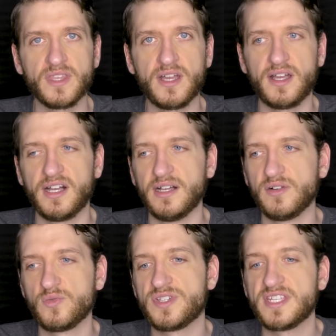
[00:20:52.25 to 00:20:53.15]

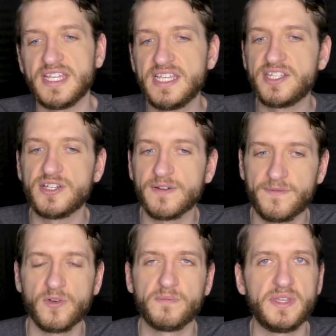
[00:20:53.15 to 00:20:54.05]
uh, was easier
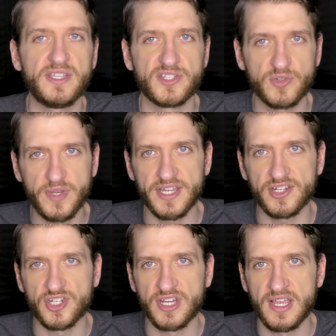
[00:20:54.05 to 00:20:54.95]
for me
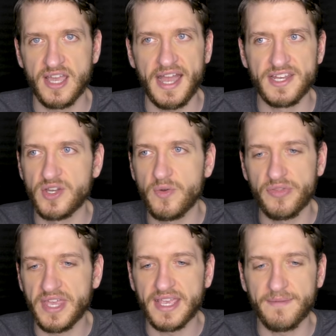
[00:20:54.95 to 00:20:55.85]
switch, I
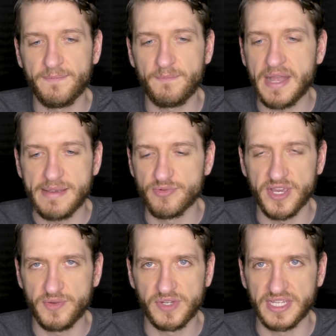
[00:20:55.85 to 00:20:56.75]
don't think my
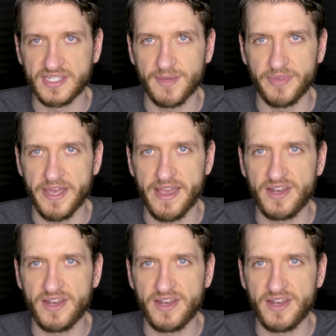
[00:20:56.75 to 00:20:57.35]
brain would accept that.